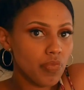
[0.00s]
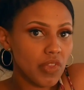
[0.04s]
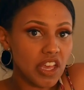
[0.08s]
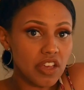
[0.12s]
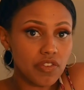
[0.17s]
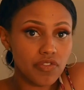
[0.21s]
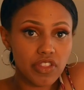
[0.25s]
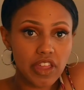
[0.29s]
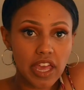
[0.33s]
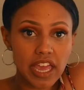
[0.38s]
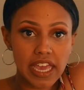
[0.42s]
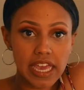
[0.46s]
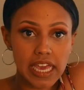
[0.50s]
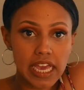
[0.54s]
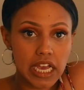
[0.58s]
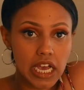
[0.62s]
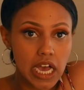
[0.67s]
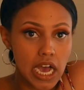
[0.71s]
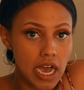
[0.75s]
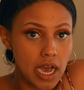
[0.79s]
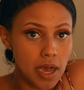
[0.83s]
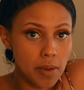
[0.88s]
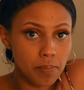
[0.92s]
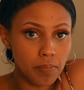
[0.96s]
if they
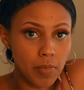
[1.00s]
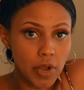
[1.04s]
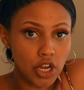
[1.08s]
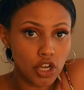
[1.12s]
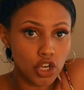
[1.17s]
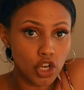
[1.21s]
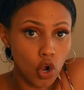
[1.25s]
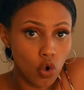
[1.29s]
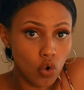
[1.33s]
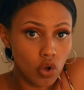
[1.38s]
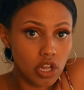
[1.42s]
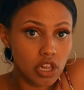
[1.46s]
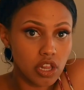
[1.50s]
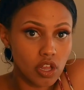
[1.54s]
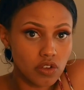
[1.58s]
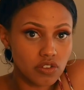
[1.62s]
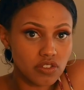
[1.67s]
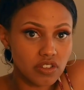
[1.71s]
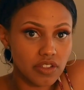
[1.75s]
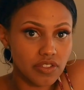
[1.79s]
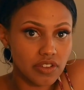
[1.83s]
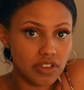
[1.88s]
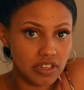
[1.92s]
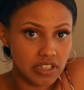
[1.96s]
don't close
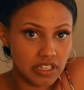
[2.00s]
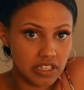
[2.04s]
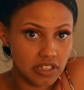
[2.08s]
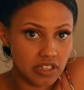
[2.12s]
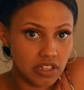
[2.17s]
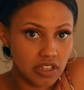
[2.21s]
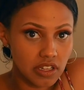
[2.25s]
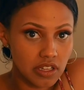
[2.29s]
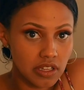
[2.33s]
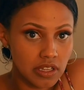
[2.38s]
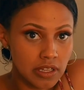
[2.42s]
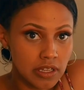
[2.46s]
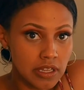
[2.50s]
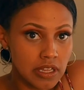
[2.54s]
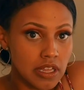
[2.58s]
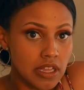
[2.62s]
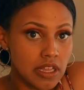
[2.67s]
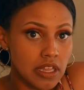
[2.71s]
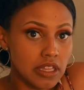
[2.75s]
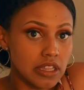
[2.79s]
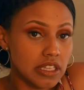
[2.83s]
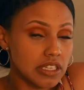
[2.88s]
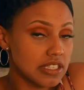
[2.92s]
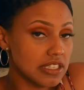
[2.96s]
on the deal,
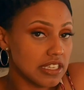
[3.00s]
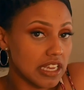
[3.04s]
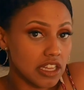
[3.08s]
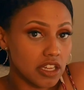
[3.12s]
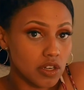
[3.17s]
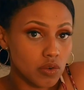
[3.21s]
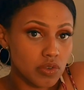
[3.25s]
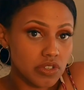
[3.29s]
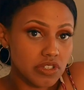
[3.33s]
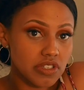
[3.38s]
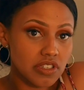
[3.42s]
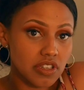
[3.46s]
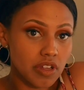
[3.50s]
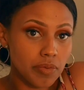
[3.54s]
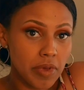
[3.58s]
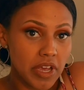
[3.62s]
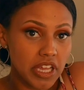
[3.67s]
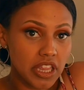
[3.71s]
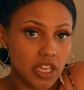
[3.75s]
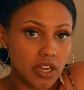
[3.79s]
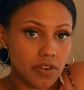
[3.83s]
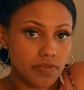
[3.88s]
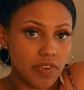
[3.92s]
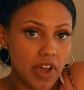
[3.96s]
the seller will still
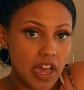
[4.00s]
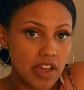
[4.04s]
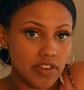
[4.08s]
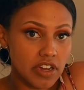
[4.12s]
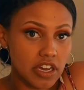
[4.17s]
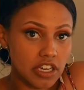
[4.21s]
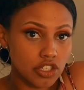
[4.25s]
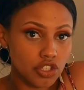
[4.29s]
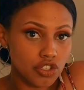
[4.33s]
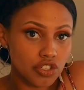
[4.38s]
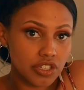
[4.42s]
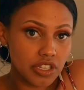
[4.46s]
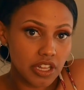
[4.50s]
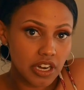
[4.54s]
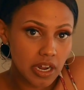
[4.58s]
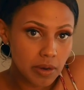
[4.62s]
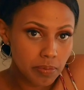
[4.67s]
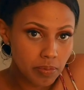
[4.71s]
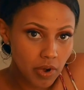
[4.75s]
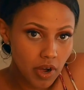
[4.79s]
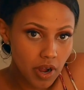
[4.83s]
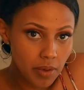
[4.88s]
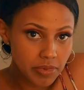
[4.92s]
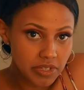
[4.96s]
make their $500 that I
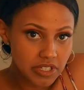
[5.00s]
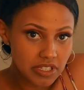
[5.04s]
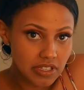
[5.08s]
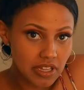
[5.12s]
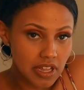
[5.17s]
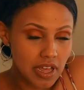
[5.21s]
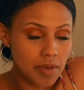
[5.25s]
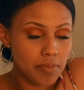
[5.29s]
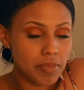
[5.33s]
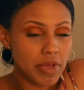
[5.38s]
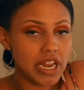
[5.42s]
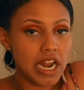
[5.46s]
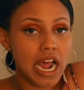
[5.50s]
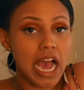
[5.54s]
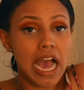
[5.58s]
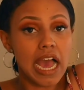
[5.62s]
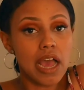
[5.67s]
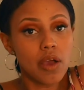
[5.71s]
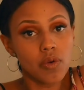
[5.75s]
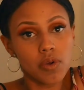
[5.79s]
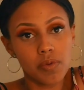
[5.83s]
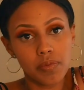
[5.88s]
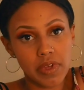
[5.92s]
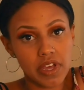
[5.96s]
promised them, and
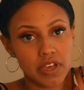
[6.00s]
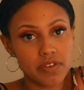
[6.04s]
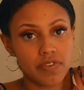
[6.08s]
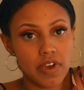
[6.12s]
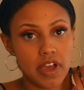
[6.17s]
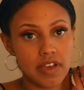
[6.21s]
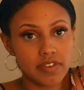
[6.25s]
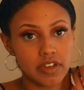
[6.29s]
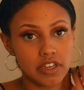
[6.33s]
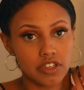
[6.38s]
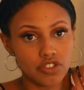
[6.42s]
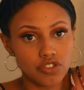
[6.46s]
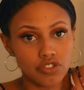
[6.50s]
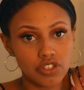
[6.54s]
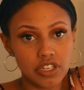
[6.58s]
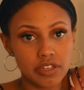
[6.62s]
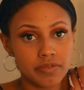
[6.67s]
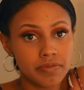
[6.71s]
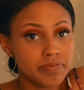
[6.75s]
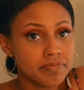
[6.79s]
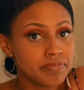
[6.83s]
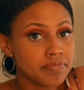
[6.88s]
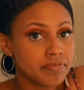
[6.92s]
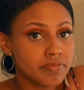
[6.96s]
I will make $500
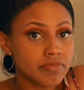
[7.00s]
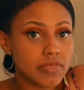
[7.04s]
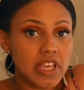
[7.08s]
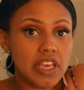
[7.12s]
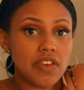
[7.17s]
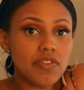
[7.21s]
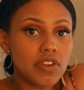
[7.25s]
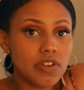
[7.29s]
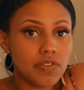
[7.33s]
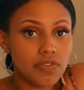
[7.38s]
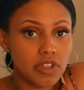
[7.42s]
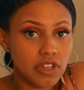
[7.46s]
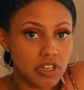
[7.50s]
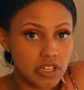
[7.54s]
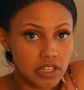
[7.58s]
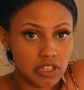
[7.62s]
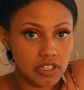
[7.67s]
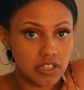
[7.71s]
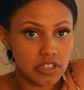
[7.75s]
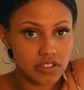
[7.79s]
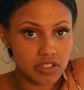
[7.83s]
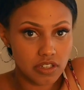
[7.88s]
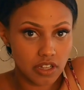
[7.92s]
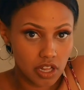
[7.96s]
even if the deal
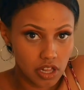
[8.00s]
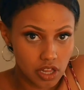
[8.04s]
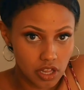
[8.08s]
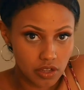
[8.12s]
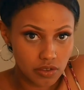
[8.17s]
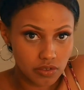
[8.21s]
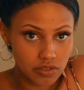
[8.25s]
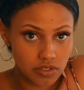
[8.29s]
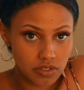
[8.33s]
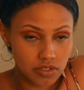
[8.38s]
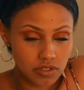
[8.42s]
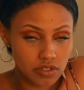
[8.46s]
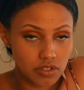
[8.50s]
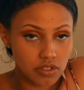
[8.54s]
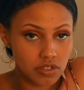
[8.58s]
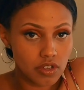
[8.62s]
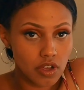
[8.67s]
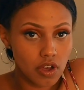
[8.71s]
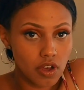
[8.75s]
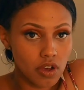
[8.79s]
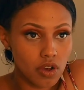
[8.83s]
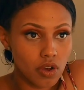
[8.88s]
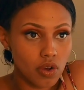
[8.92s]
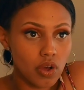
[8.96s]
doesn't close.
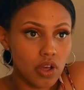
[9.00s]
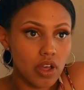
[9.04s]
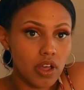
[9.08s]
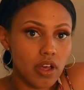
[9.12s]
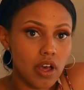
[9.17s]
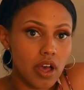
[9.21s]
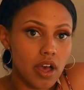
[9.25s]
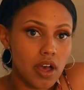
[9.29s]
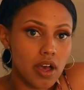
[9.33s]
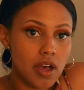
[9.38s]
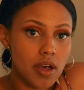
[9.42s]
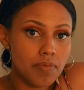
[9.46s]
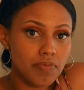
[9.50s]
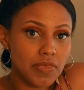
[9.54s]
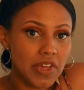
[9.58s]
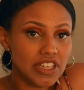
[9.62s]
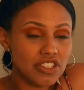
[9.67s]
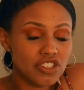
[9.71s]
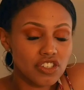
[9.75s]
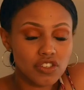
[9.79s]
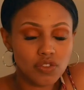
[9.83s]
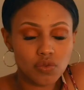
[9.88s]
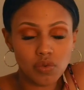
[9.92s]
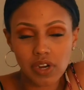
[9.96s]
So
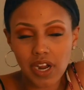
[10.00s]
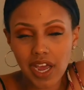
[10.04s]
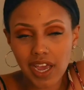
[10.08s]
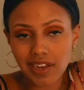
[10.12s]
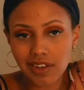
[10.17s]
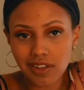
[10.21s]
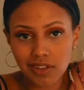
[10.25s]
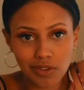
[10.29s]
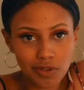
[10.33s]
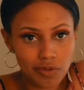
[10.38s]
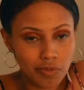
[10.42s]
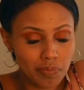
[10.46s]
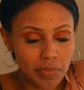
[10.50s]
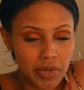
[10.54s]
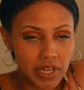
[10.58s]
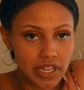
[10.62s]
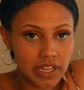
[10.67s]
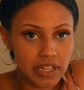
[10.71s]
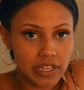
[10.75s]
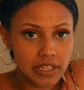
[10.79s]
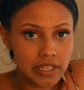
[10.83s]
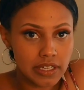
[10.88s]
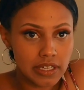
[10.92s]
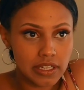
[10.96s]
that's just what I do,
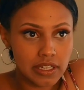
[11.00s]
but